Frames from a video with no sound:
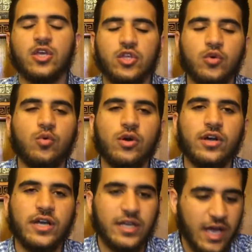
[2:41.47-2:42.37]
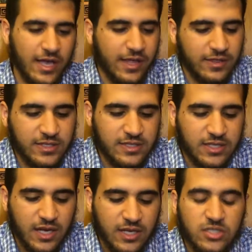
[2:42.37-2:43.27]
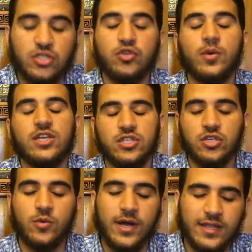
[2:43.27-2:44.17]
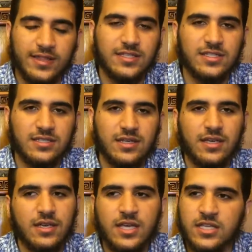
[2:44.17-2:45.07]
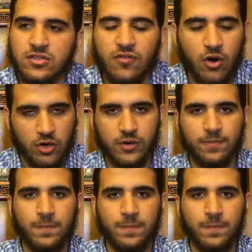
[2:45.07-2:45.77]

you were at this situation, you were at this ease of heart.